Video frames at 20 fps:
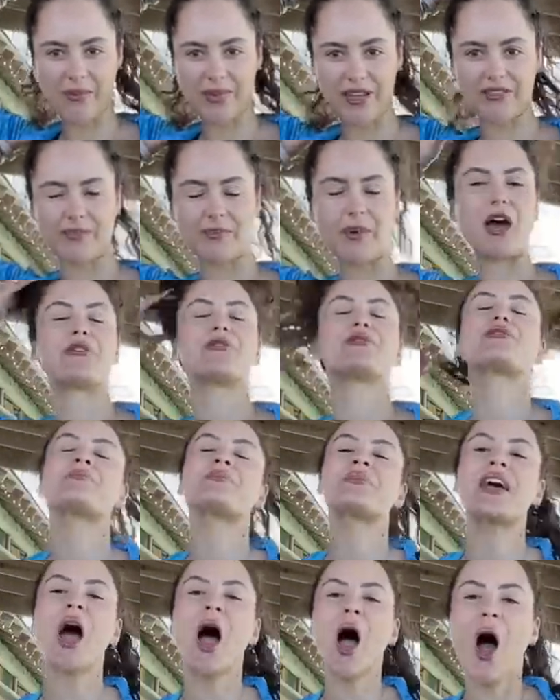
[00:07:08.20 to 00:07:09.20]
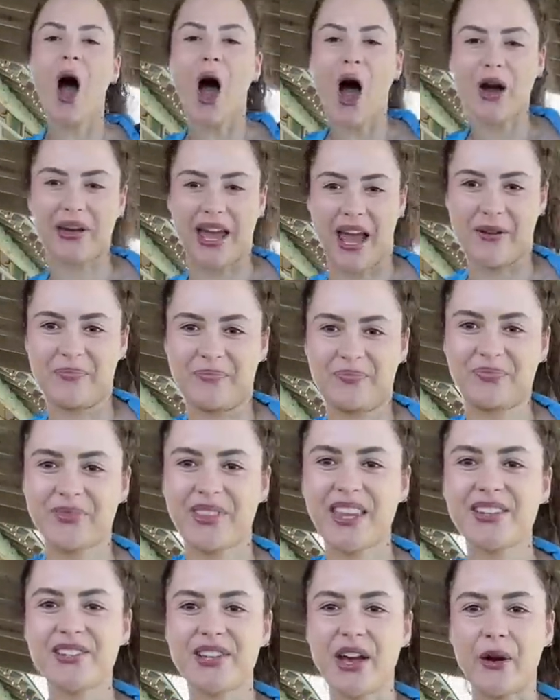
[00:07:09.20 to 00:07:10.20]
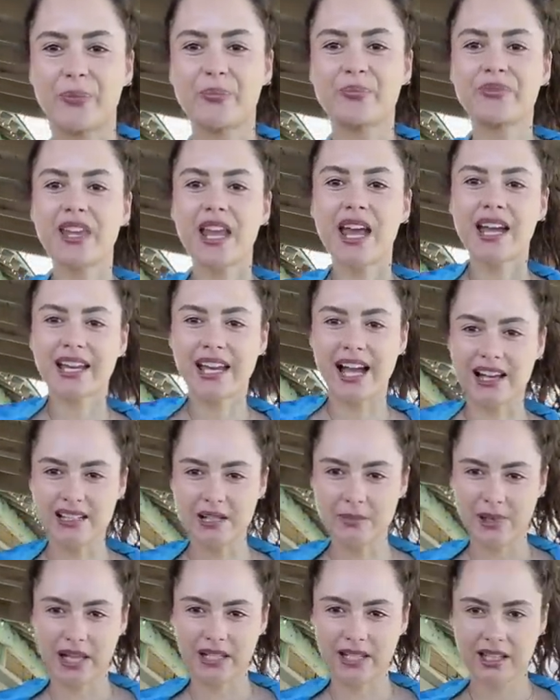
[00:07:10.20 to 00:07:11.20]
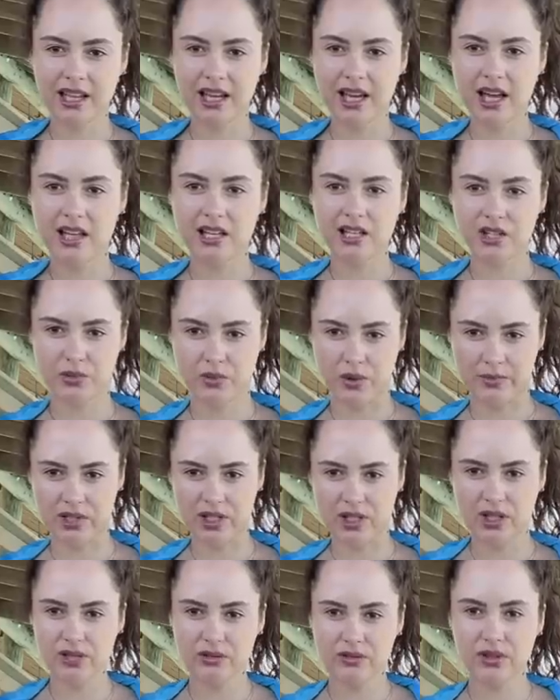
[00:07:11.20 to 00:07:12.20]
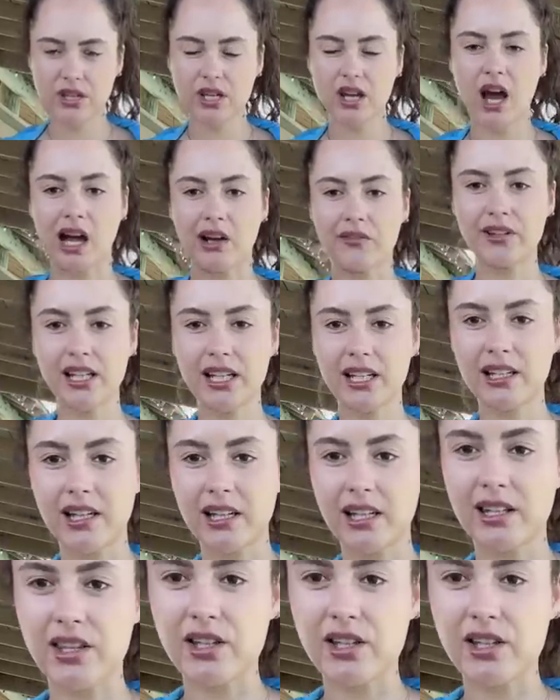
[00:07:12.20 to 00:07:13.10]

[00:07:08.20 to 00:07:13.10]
bit of both. Okay. Casablanca swimsuit. I really like